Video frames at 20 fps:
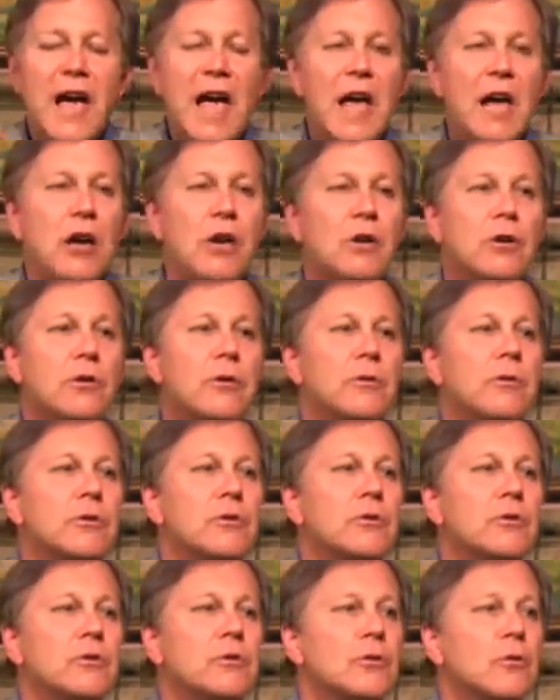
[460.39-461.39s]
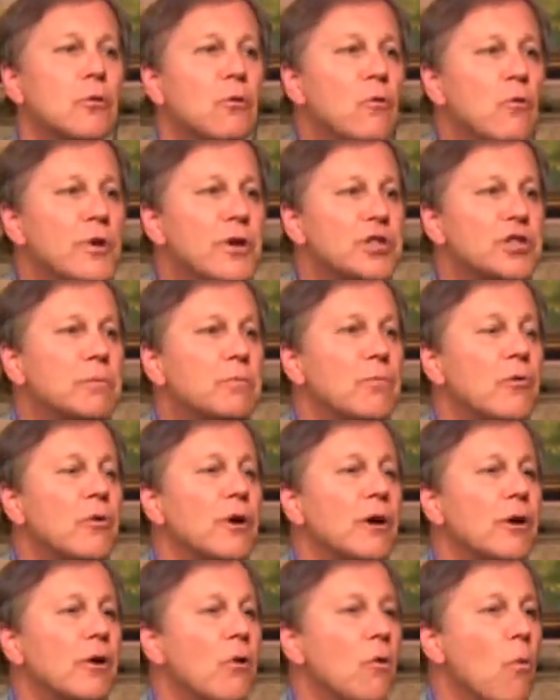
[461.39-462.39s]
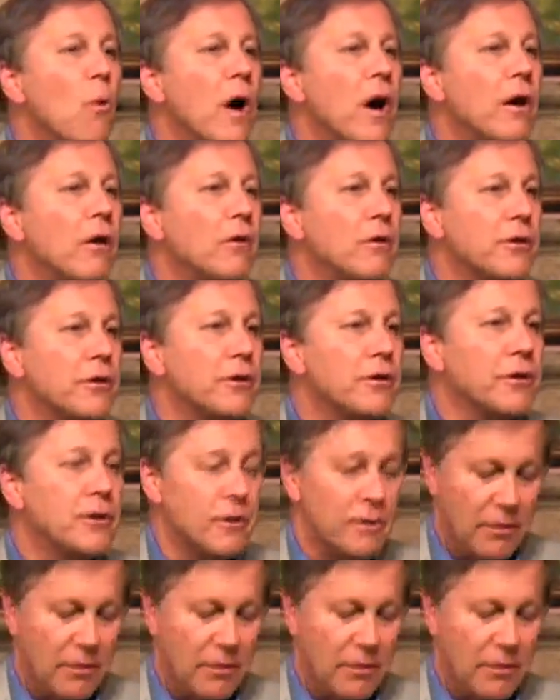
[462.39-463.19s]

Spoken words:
acres, whispering wealth.